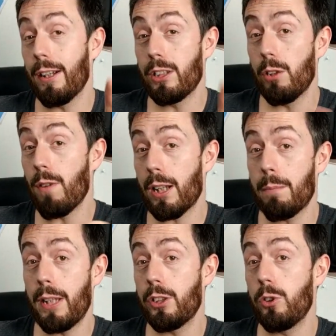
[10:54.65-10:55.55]
And I do
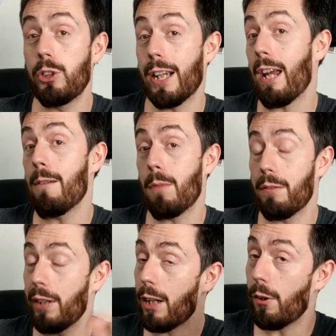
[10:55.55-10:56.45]
recommend you check
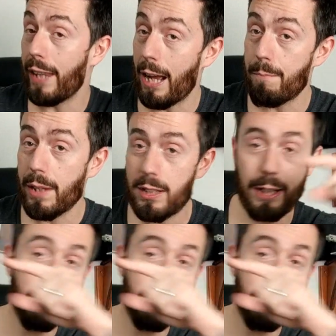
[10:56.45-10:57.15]
out my video on that.